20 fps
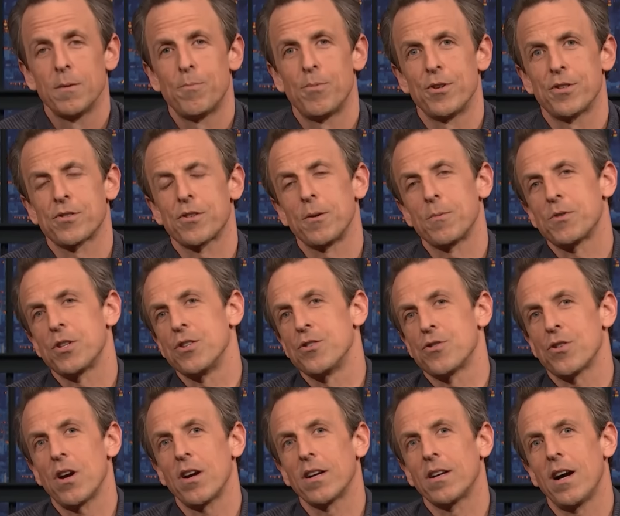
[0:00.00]
prescription
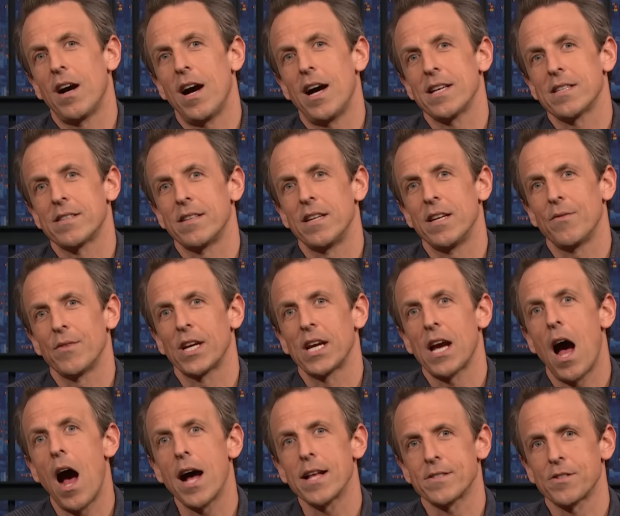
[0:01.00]
drug costs, and even
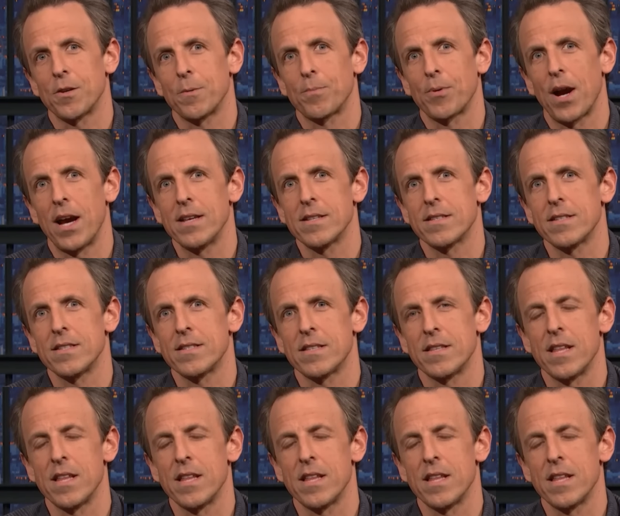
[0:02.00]
concert prices.